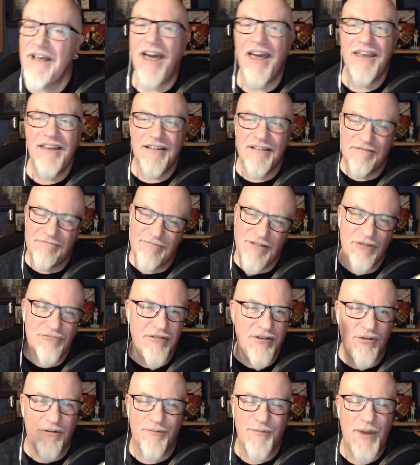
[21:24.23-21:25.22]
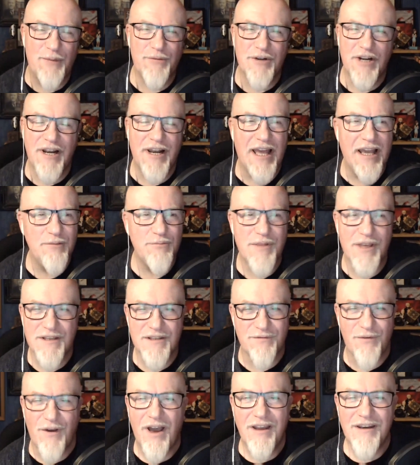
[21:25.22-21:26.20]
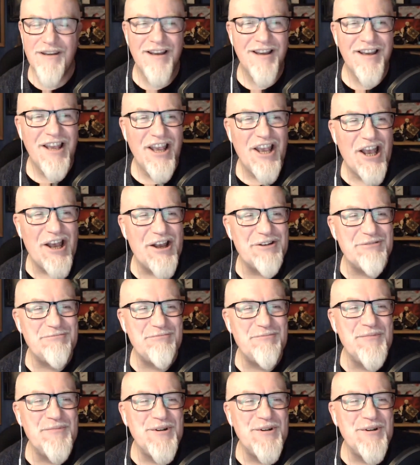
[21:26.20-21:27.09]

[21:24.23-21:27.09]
Hey, you remember a name? That's fine. Yeah.